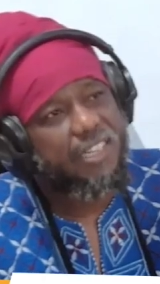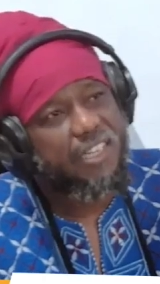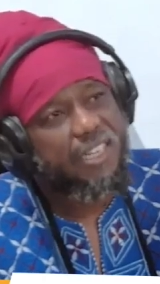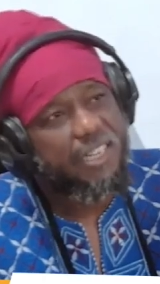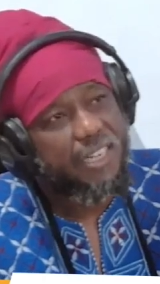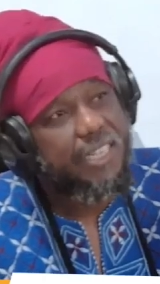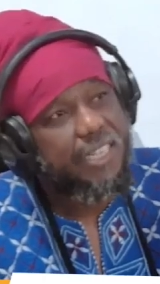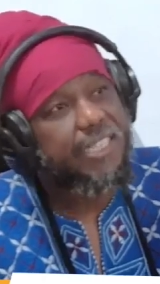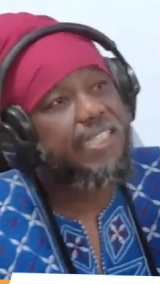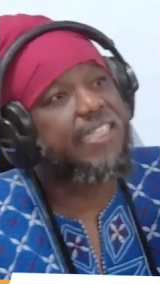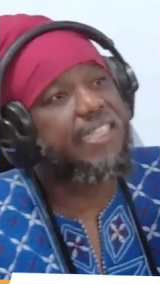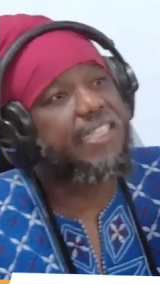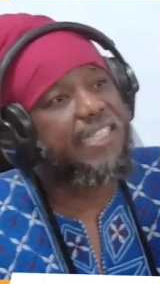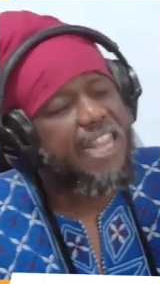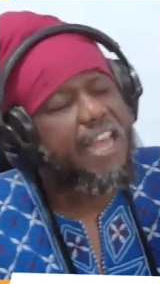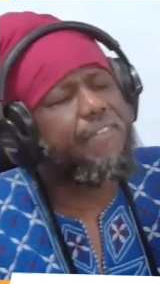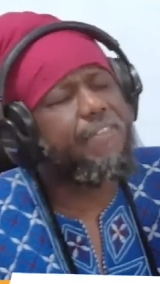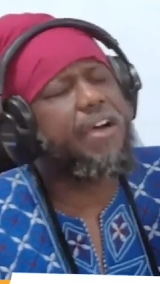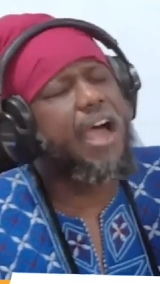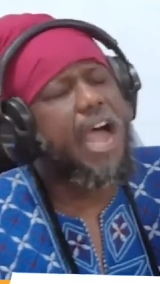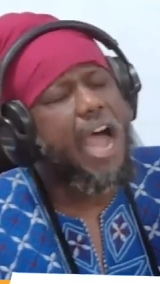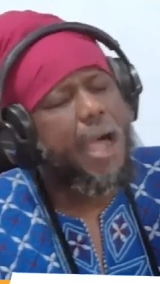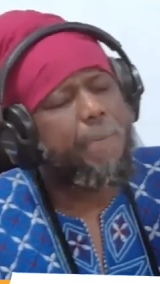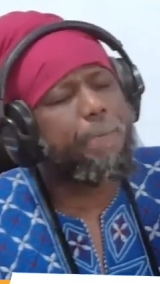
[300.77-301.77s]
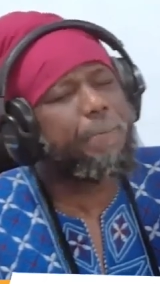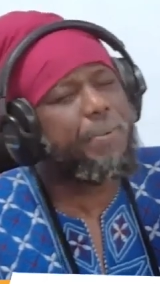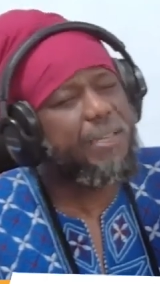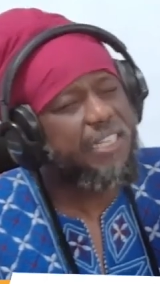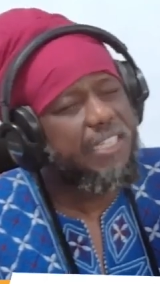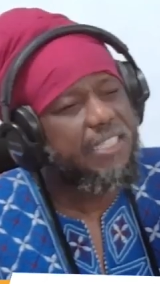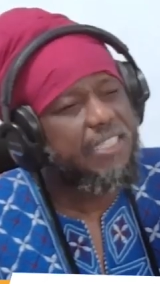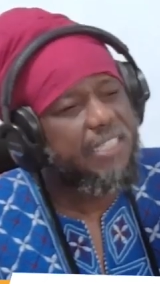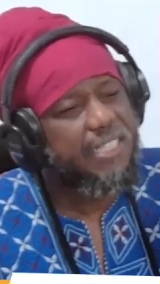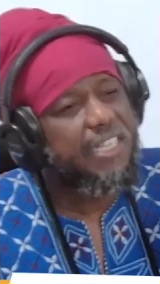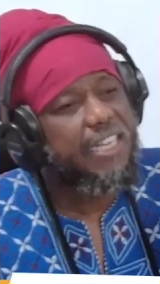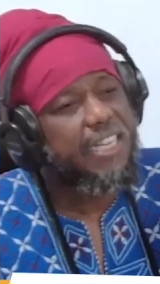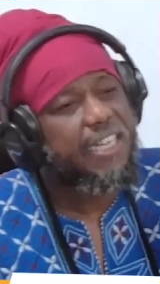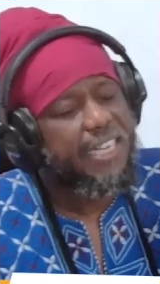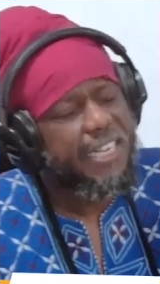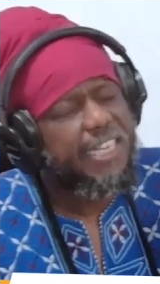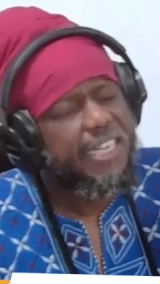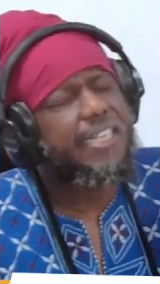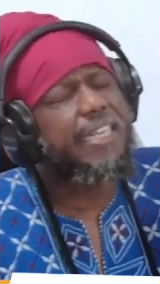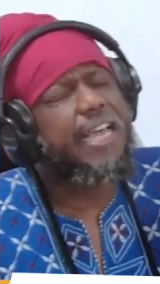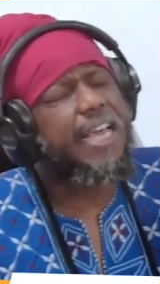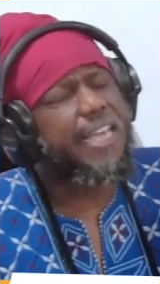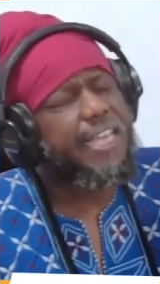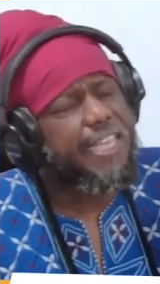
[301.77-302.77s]
it's never happened
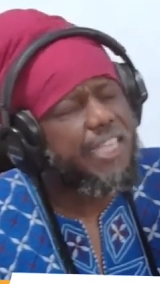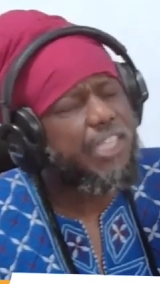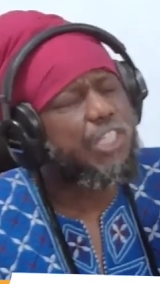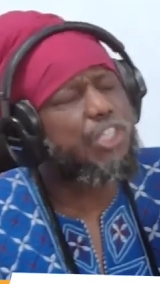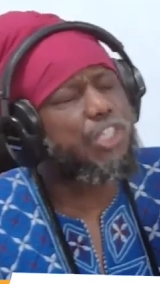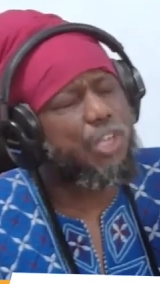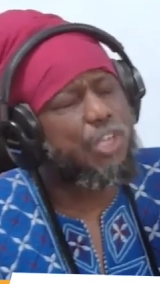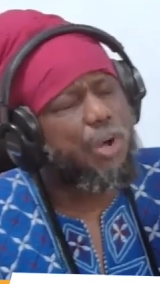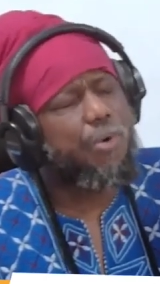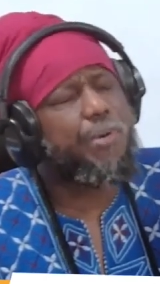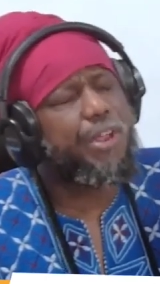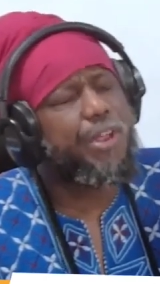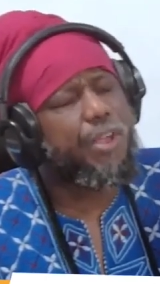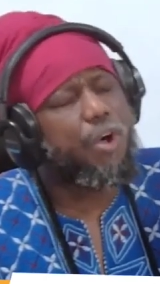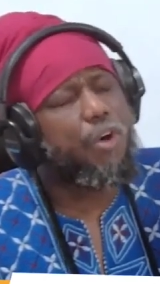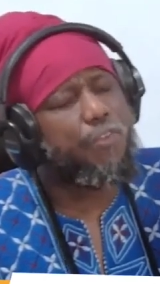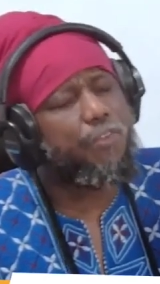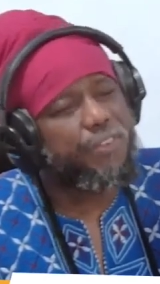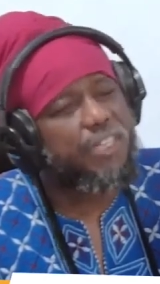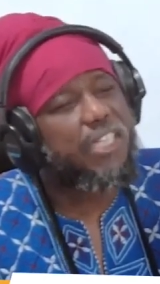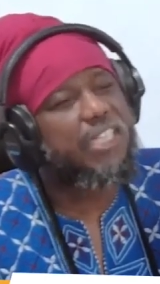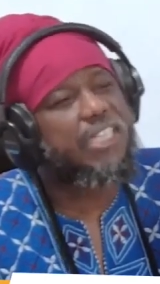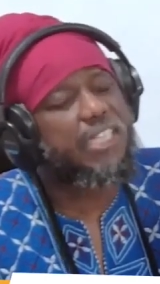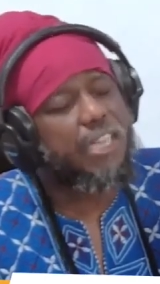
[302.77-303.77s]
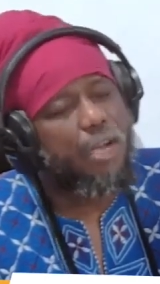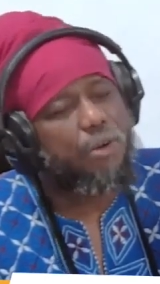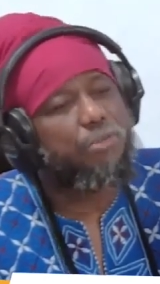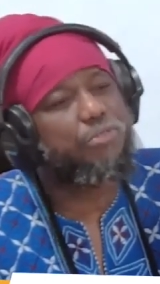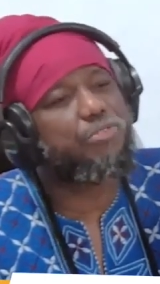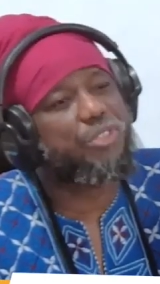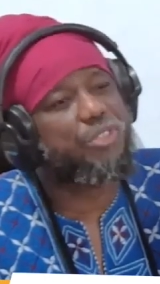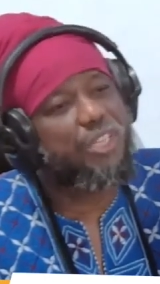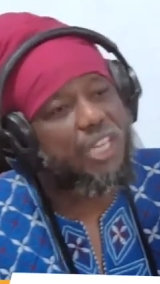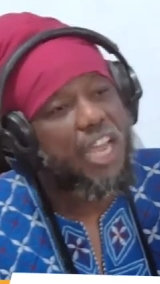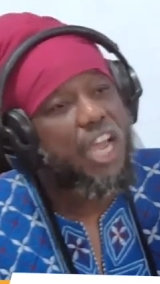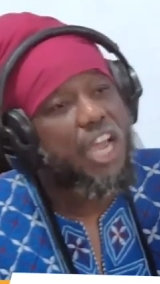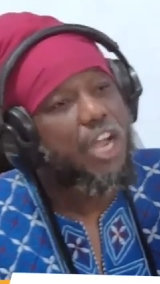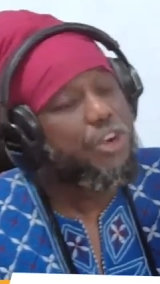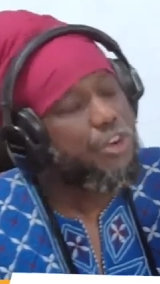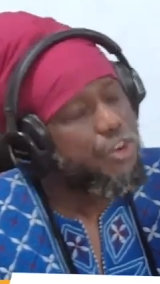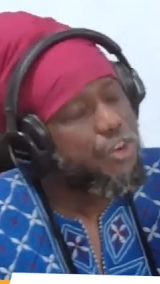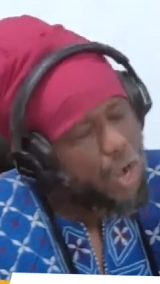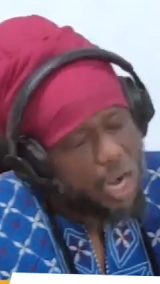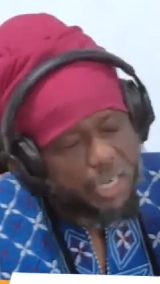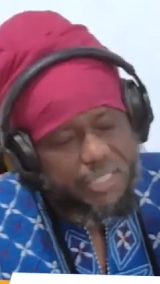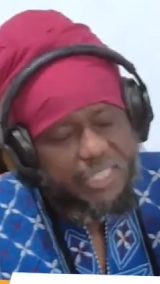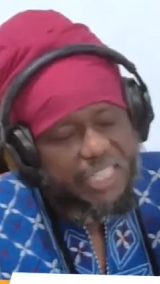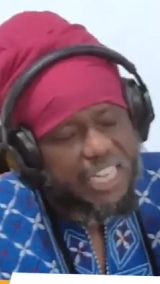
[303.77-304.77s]
in the history of this country.
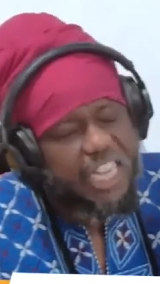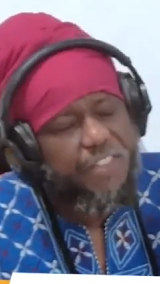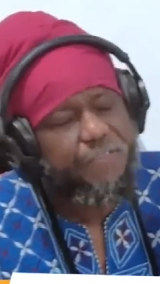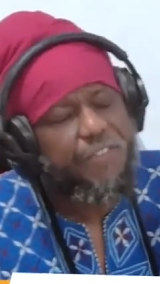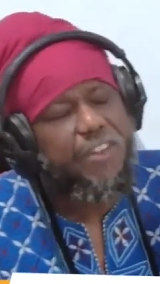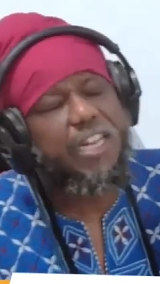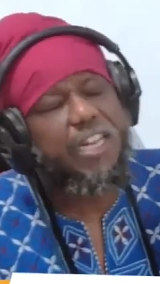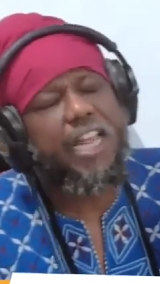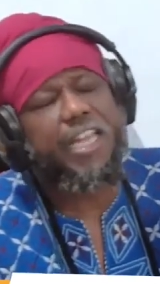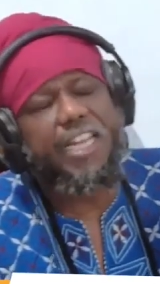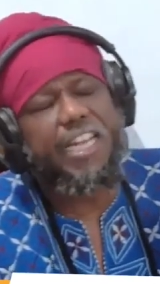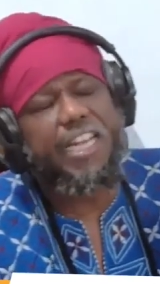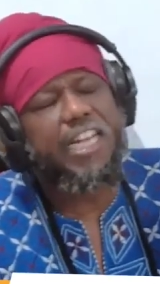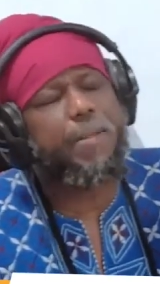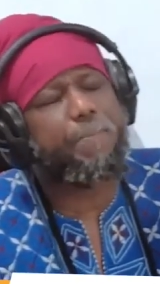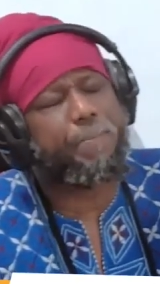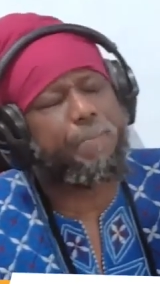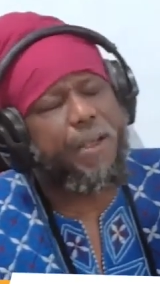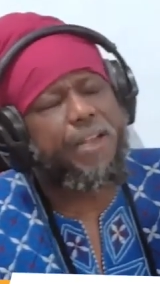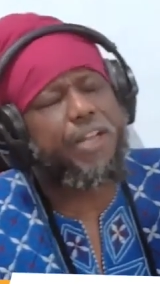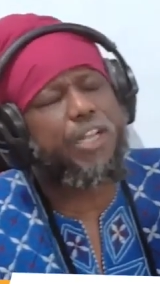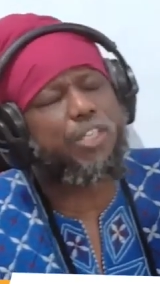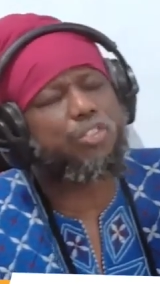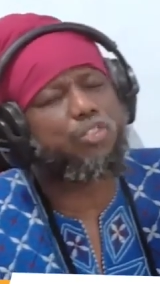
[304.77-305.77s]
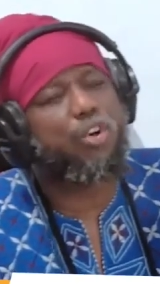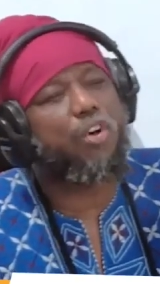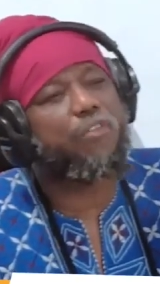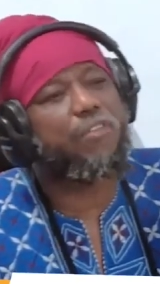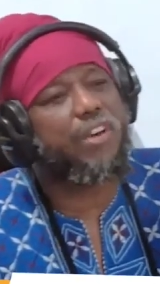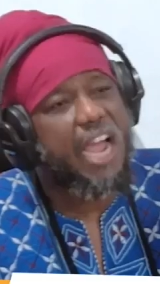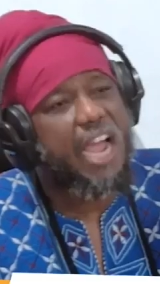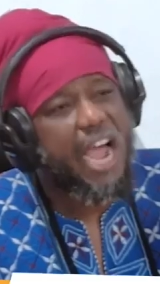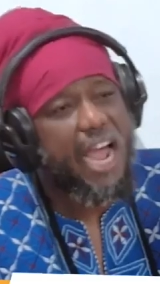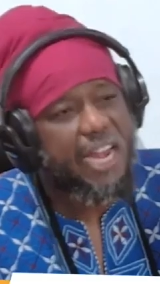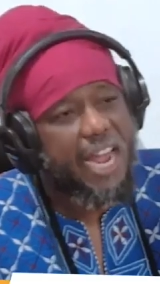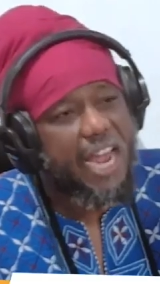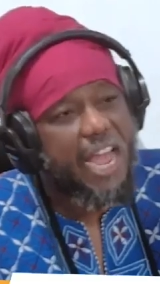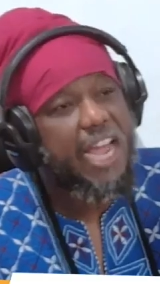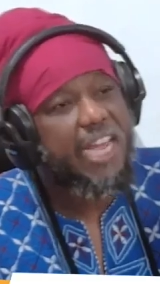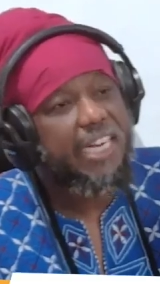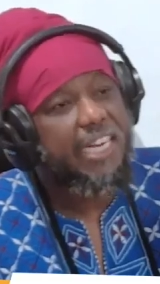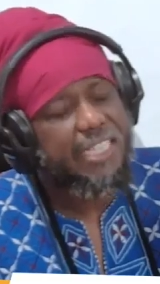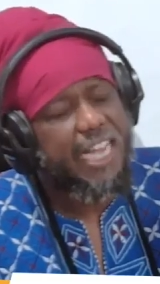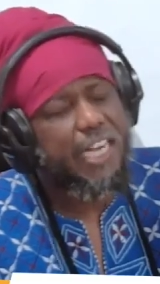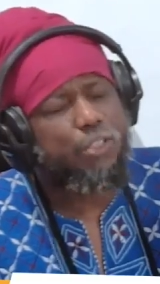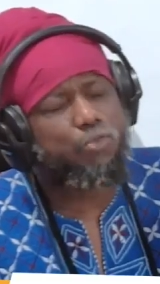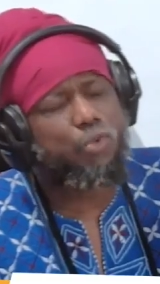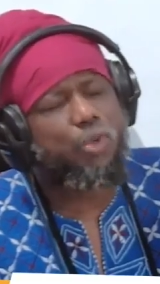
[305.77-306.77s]
Not even the independence of Ghana
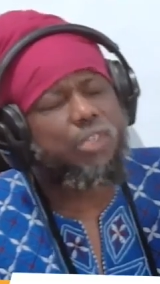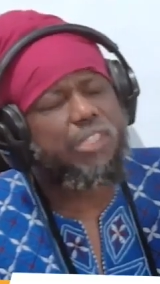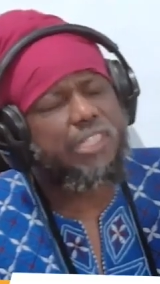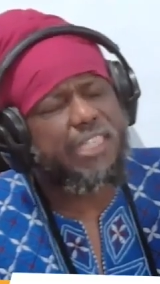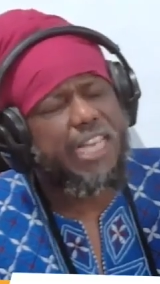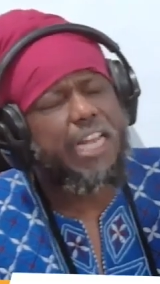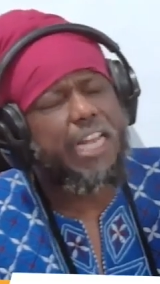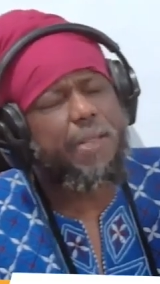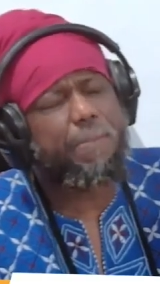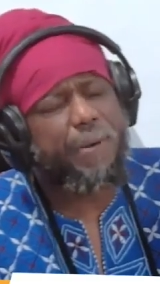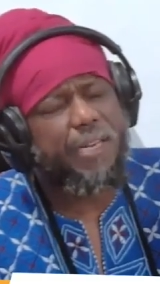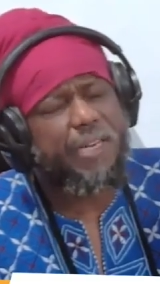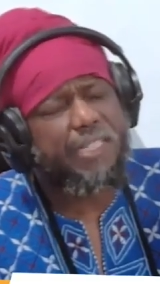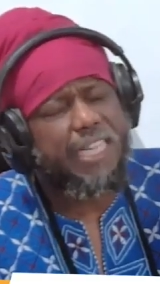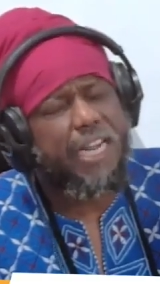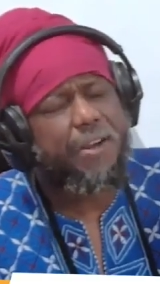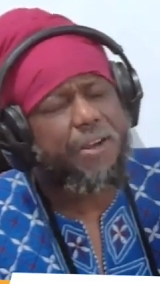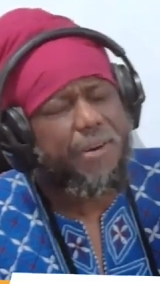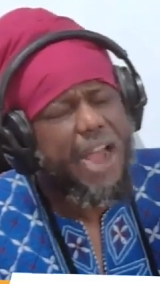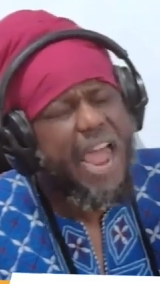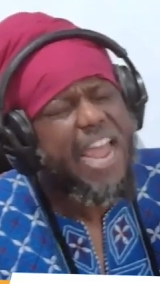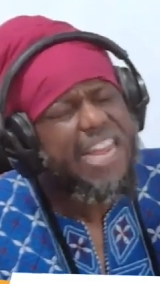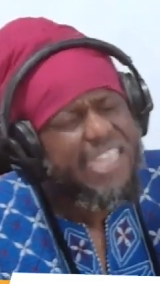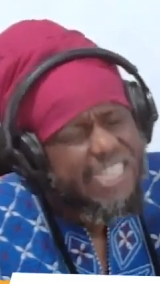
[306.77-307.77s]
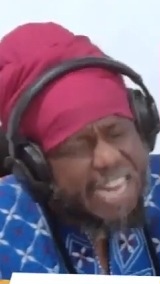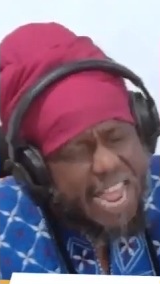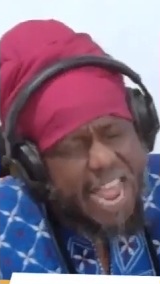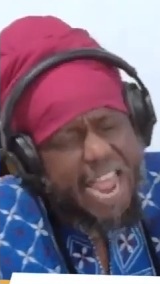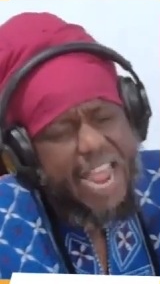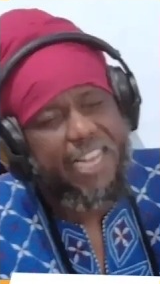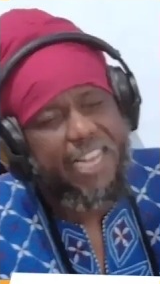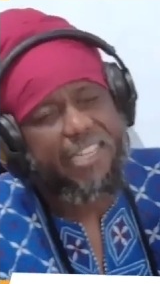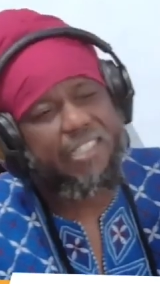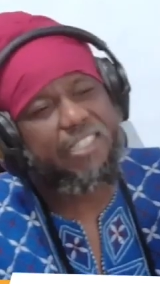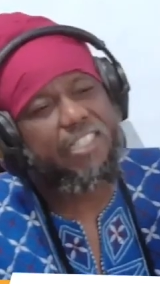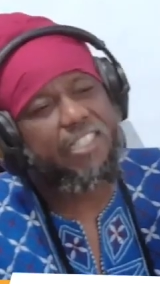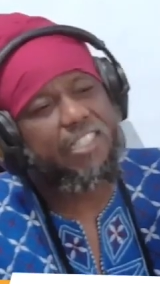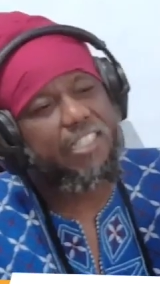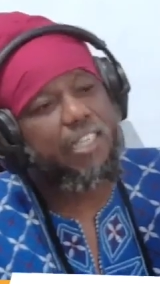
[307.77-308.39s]
that was celebrated right there.